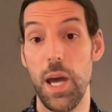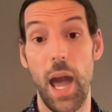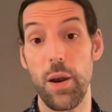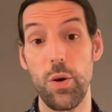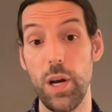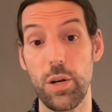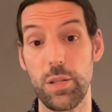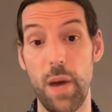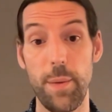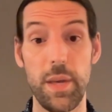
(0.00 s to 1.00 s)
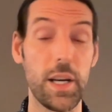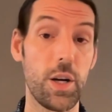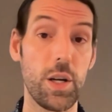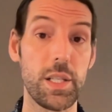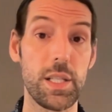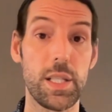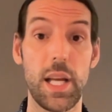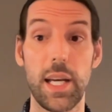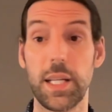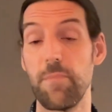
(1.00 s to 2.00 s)
And who knows, maybe it costs
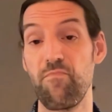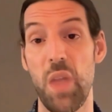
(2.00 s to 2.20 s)
like